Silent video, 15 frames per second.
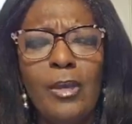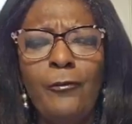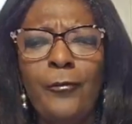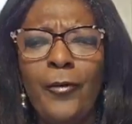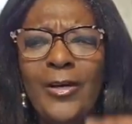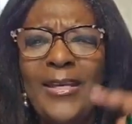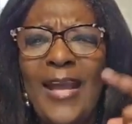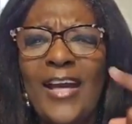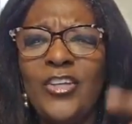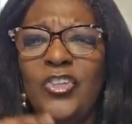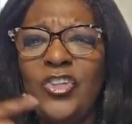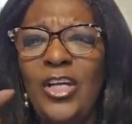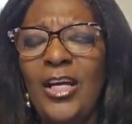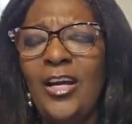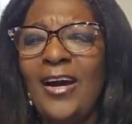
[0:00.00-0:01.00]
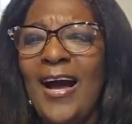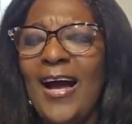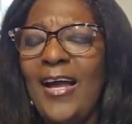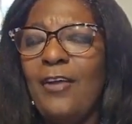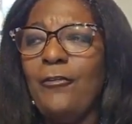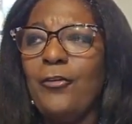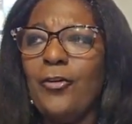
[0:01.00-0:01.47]
for next year.
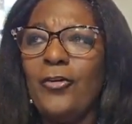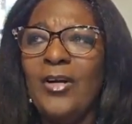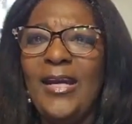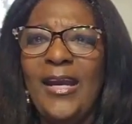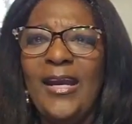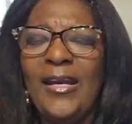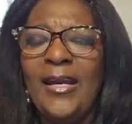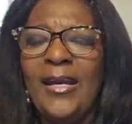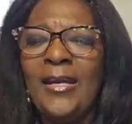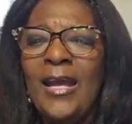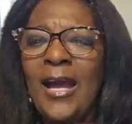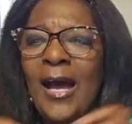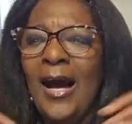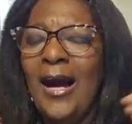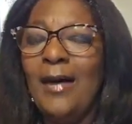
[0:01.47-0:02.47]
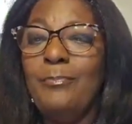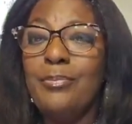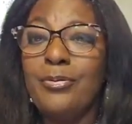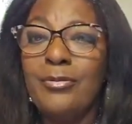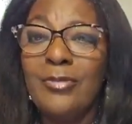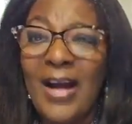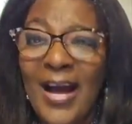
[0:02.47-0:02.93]
I have created a
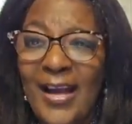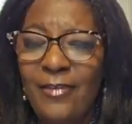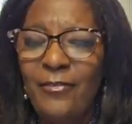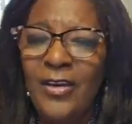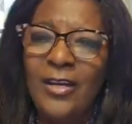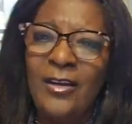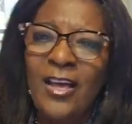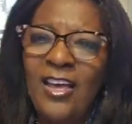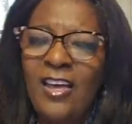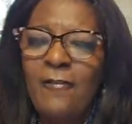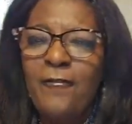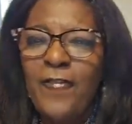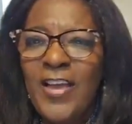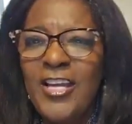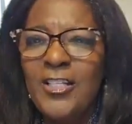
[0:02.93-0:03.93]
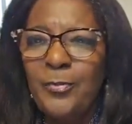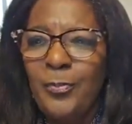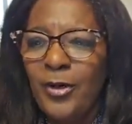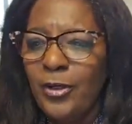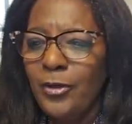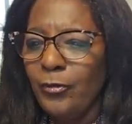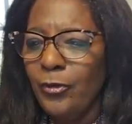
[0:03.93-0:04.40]
private
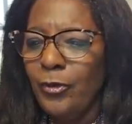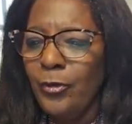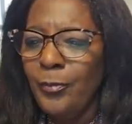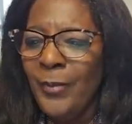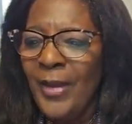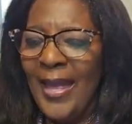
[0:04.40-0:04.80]
Facebook group,